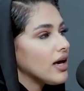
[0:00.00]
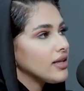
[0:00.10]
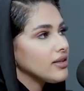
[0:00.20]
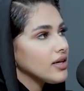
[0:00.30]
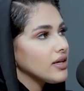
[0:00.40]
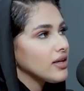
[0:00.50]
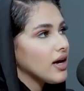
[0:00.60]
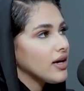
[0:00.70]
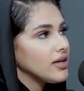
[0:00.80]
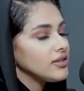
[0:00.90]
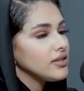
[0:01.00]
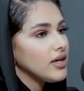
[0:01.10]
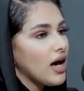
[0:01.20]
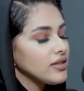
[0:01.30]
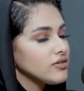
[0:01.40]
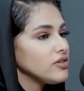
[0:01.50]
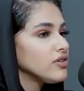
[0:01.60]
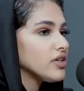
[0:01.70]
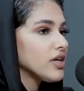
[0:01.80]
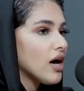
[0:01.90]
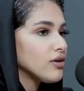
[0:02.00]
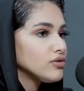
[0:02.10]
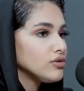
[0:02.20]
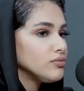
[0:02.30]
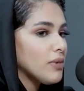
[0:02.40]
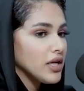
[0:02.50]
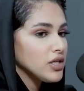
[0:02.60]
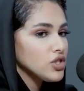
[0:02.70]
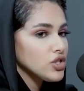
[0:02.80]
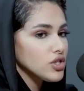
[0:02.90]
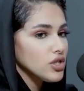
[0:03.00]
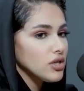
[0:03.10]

And then I had to learn how to manage